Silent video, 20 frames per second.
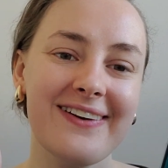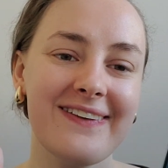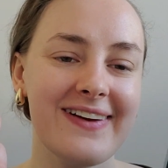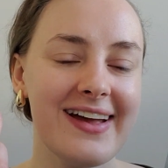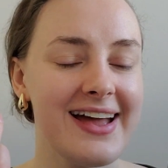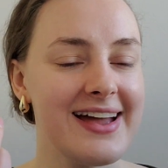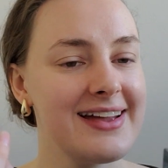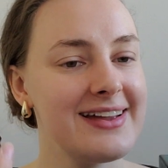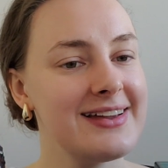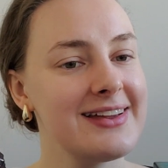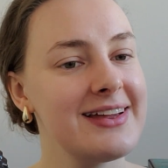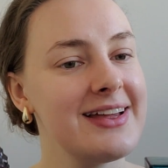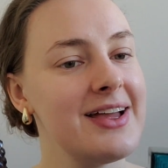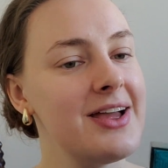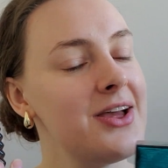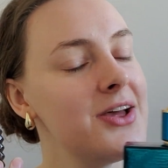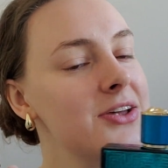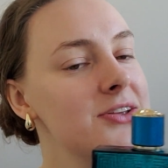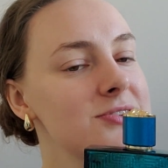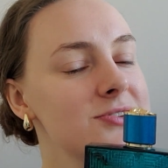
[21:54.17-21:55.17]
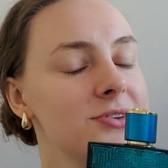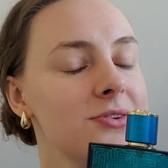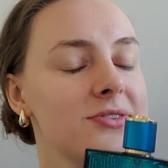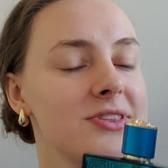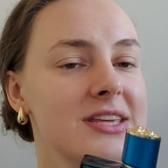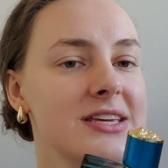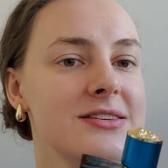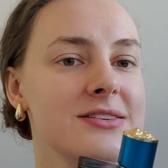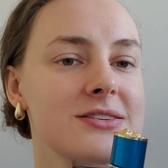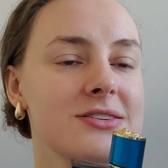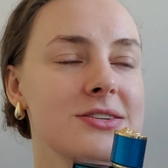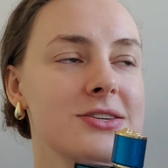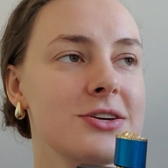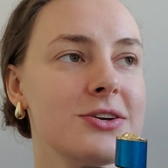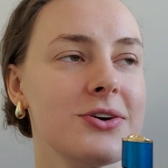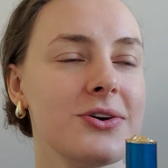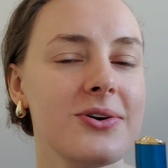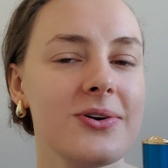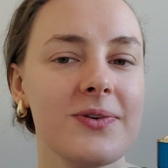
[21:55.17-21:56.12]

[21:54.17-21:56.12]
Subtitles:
Okay, so these two.